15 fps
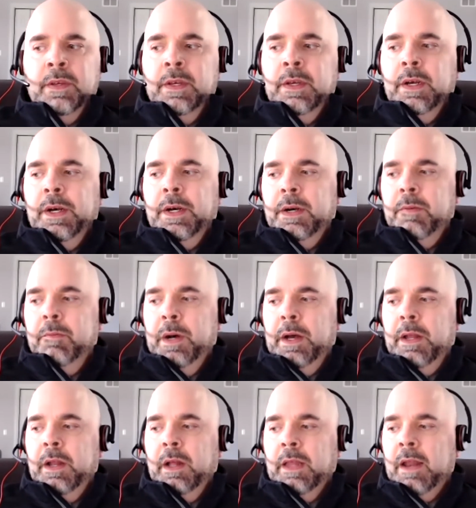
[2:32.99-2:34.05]
But
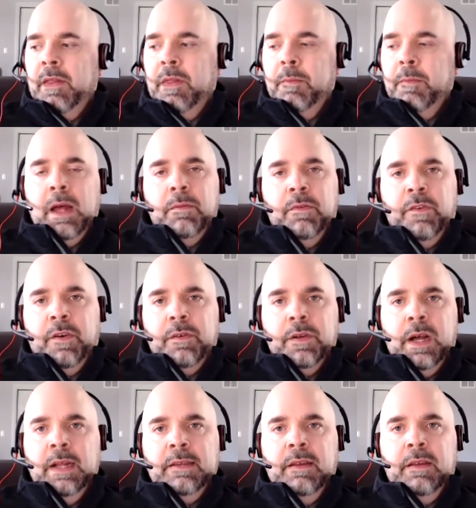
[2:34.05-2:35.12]
a lot of the bottom of funnel
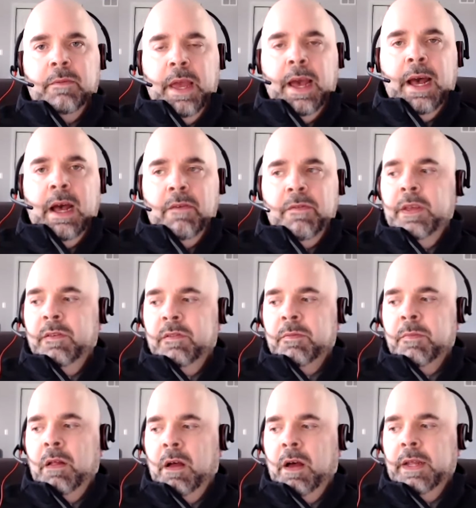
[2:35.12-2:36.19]
content we have is
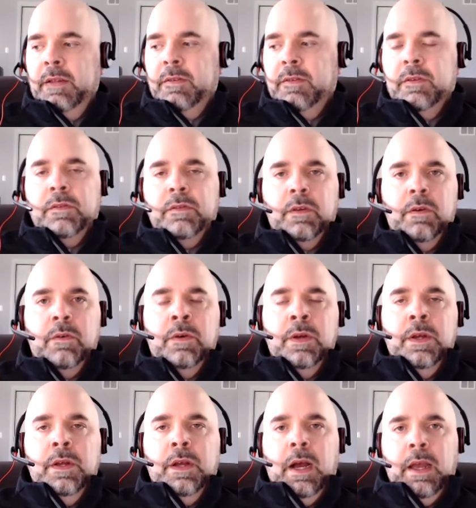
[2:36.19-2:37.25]
small audiences. So
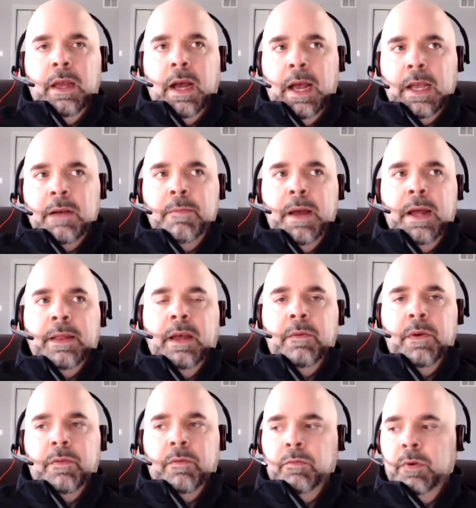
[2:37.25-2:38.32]
I combat that
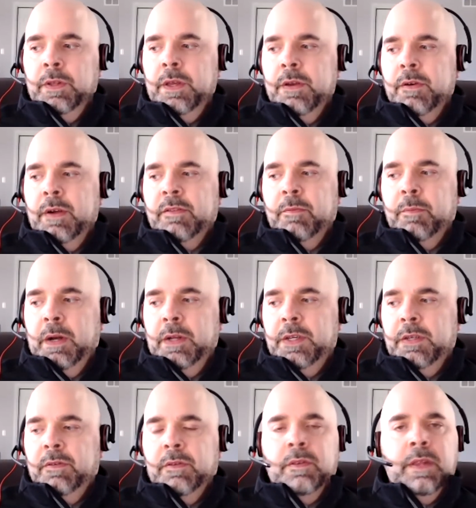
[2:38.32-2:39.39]
with really aggressive
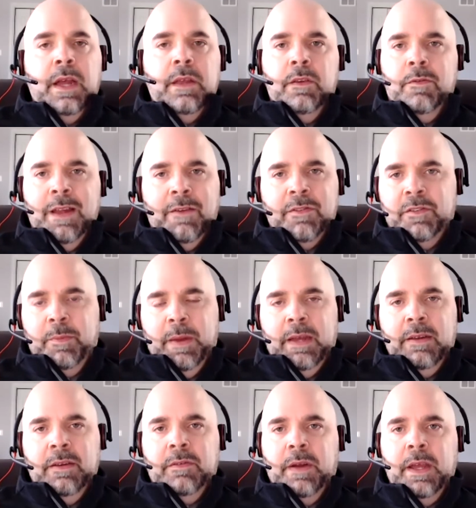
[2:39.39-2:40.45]
budgets that you never
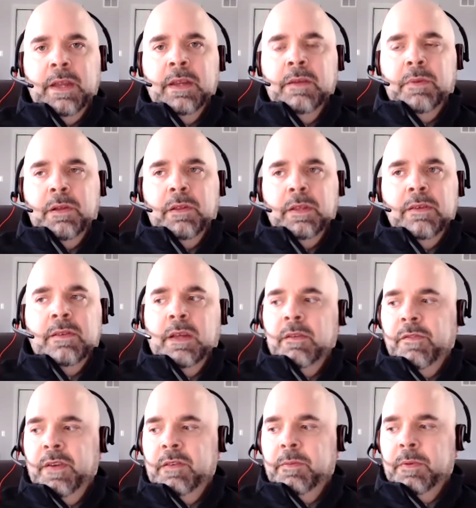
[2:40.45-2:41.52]
spend, right? But you're at least telling
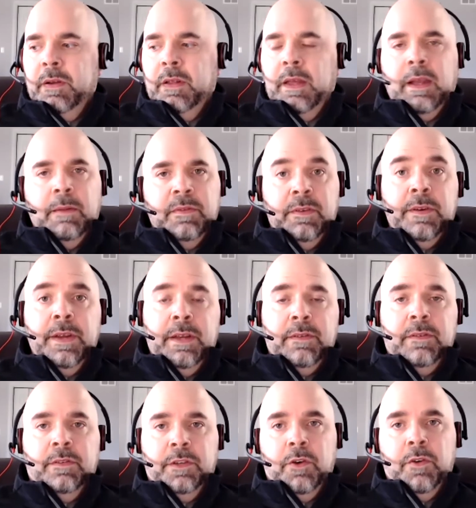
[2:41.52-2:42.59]
Facebook, like, I'm
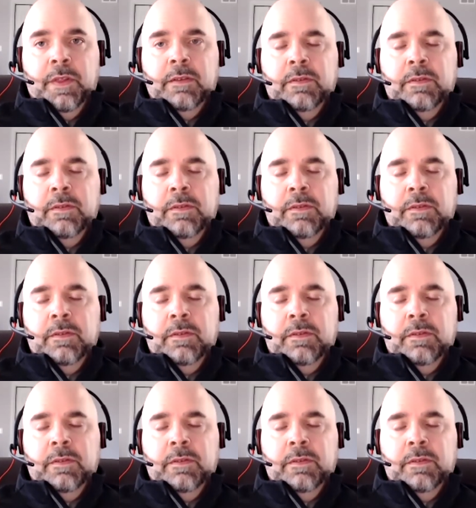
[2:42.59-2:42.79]
serious, show this.